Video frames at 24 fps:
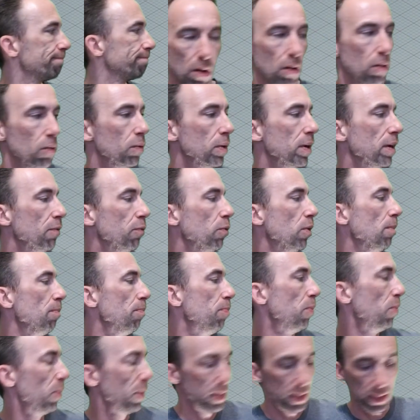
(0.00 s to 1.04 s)
We have
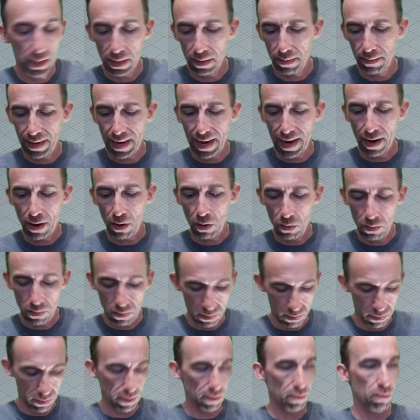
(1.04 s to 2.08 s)

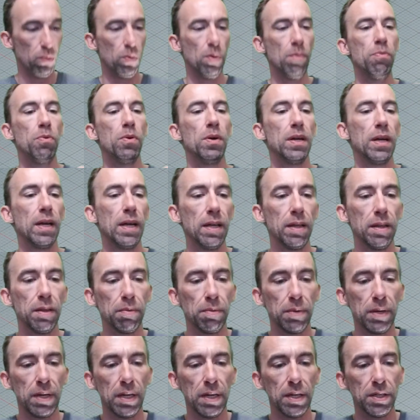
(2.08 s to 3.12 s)
1.83
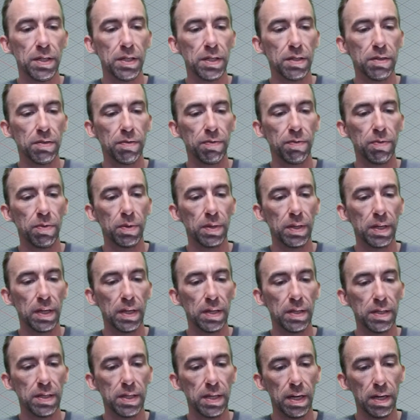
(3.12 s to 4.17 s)
inches for the
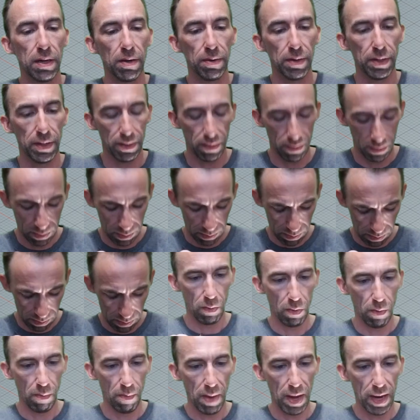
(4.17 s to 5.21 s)
interior. I'll
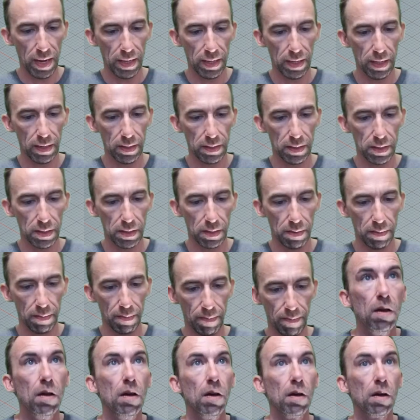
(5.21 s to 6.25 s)
make it
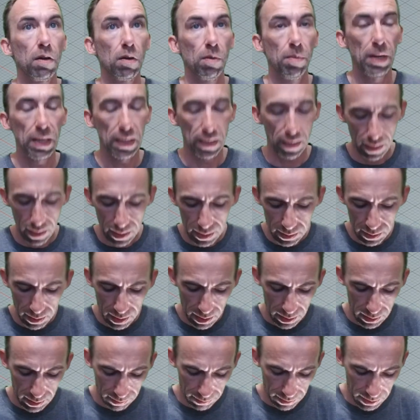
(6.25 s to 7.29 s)
an eighth
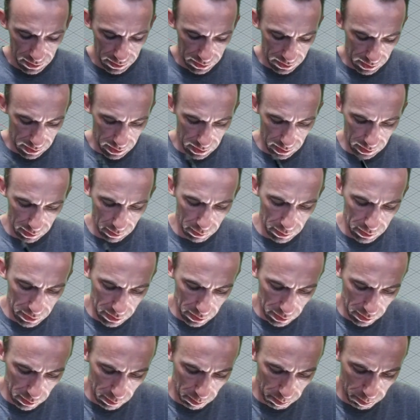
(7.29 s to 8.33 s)
of an inch thick, which is
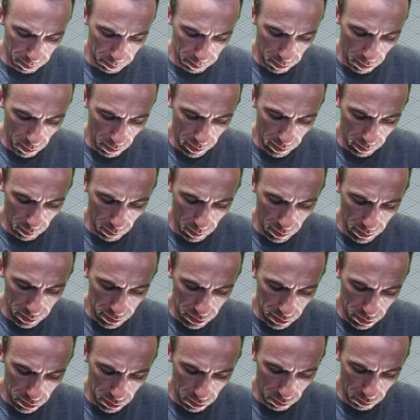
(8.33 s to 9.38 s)

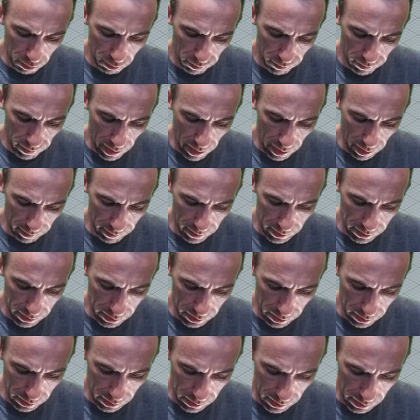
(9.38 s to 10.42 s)
0.125
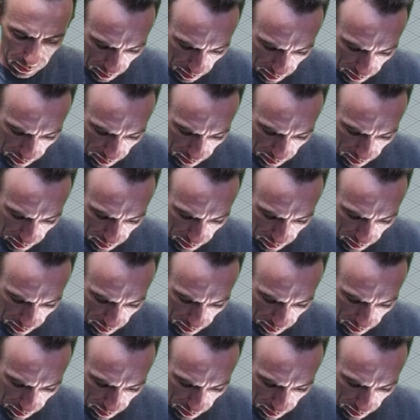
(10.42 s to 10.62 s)
inches.